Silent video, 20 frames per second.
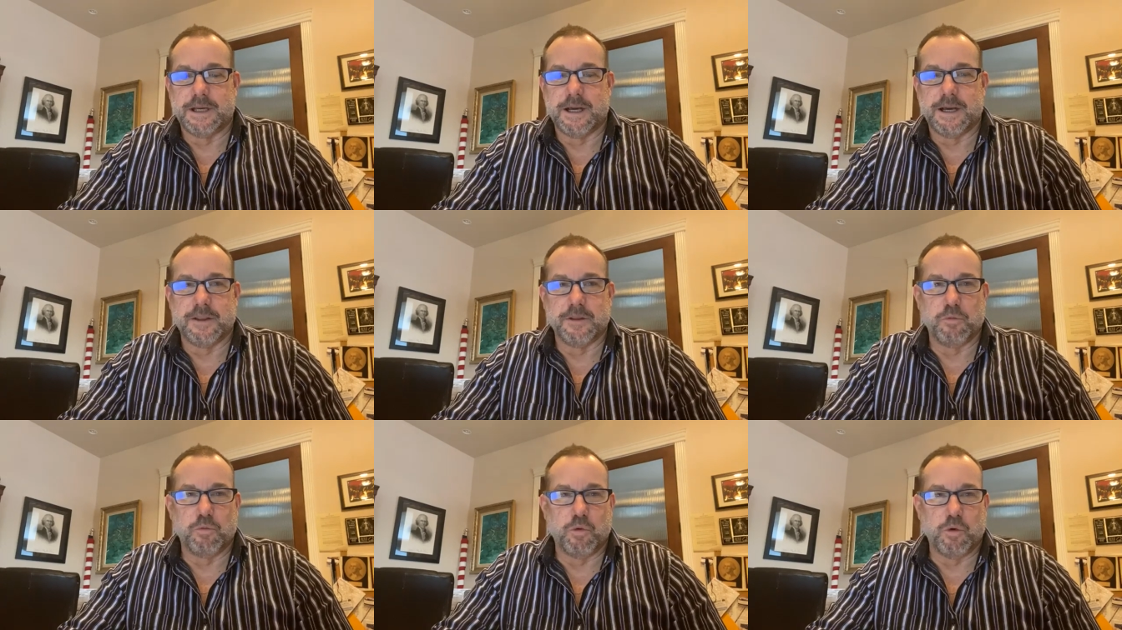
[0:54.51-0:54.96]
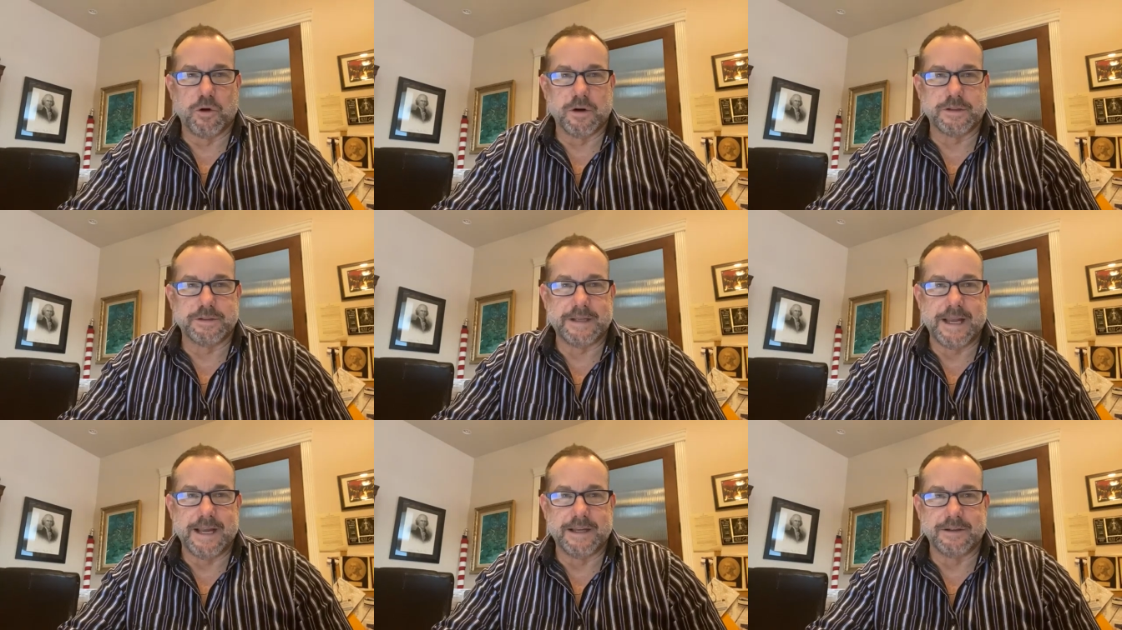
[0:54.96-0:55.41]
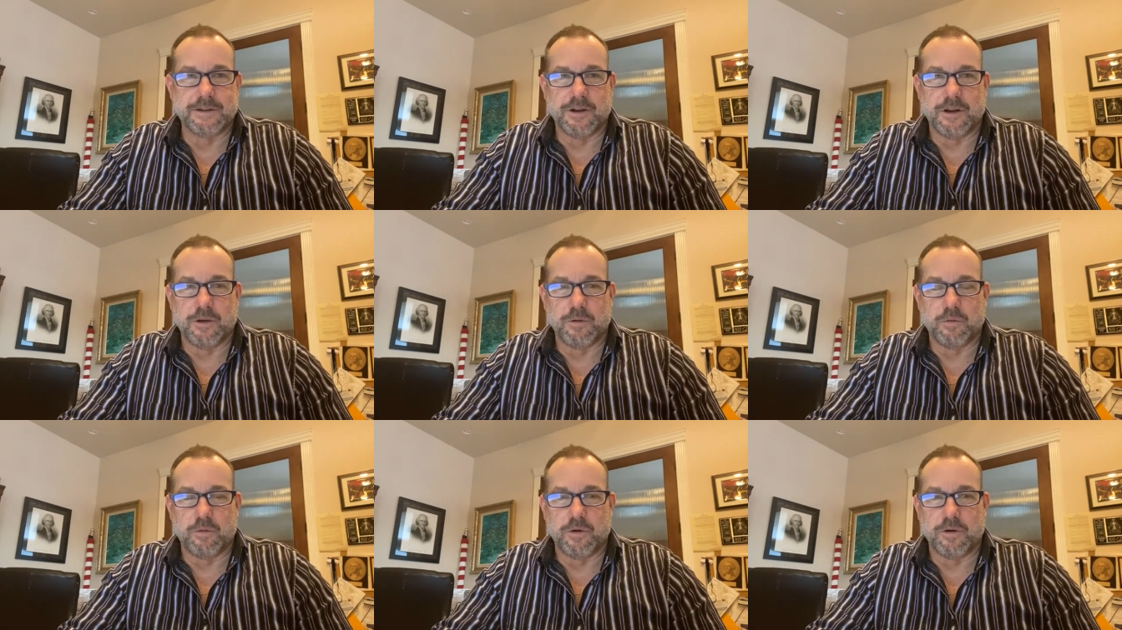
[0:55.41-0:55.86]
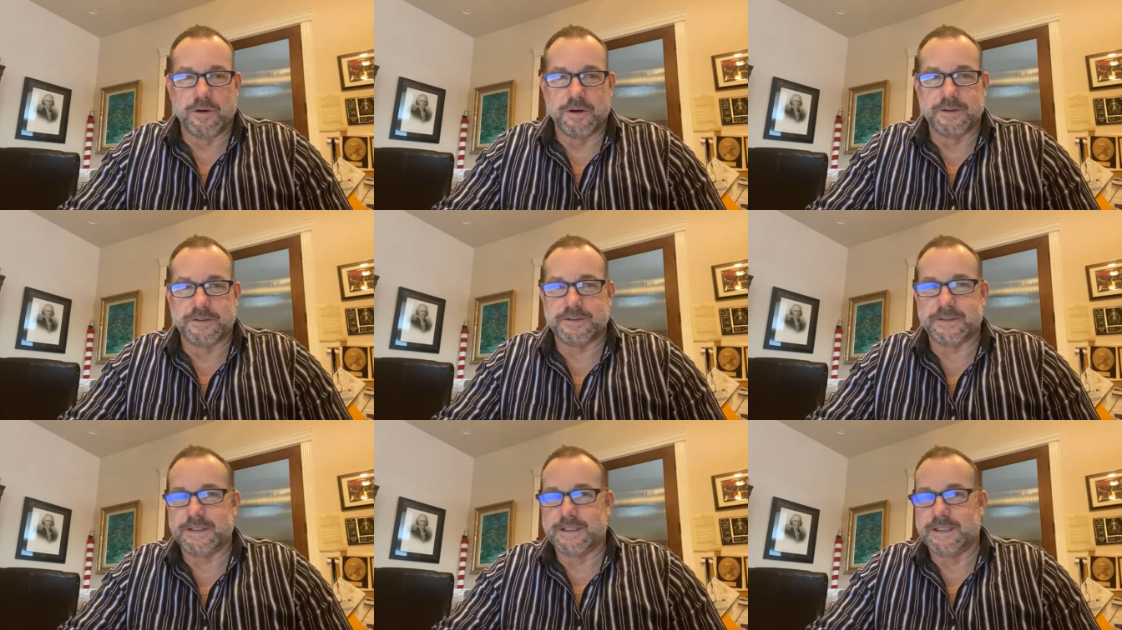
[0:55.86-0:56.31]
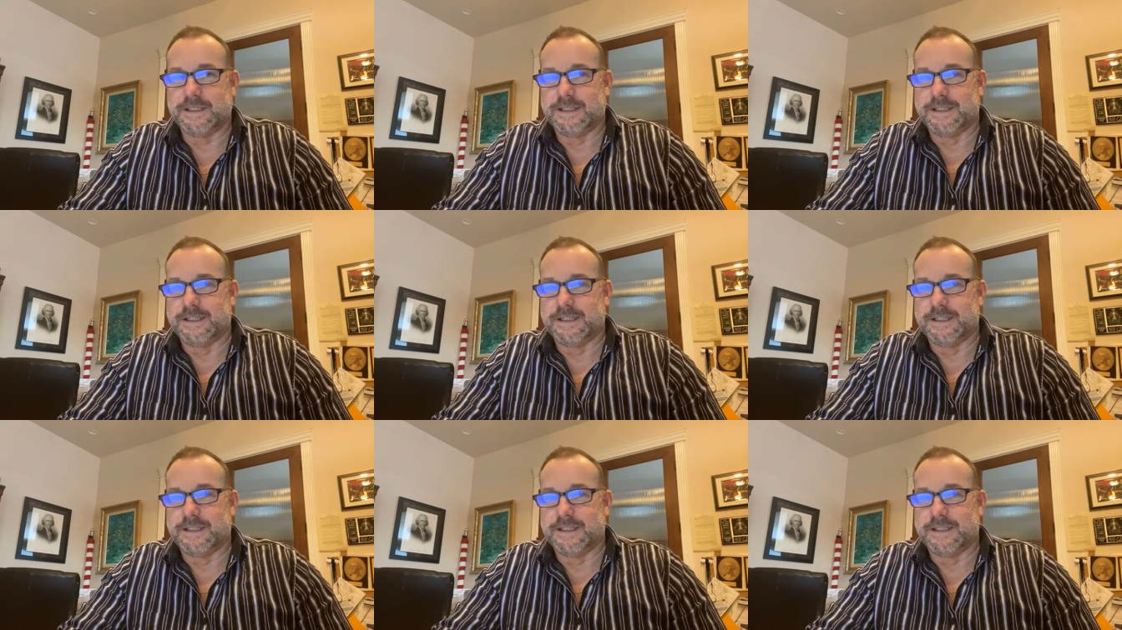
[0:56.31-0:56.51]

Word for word: uh, the war to end all wars.